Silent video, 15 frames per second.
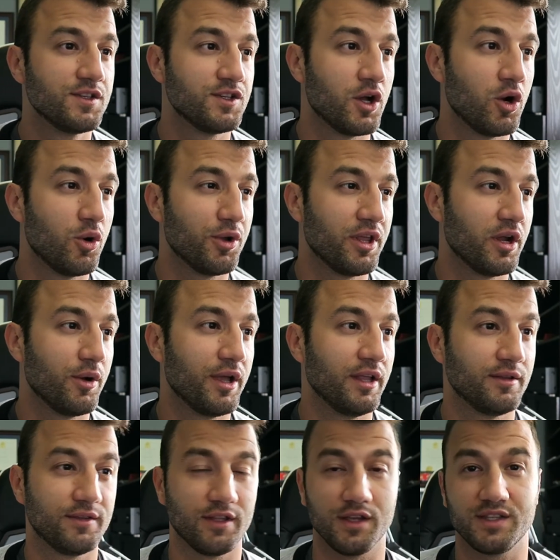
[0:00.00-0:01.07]
So, you know, it
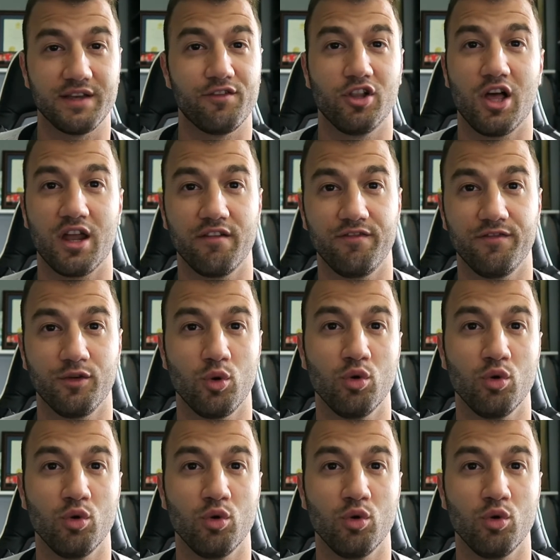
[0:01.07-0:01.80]
does have a lot of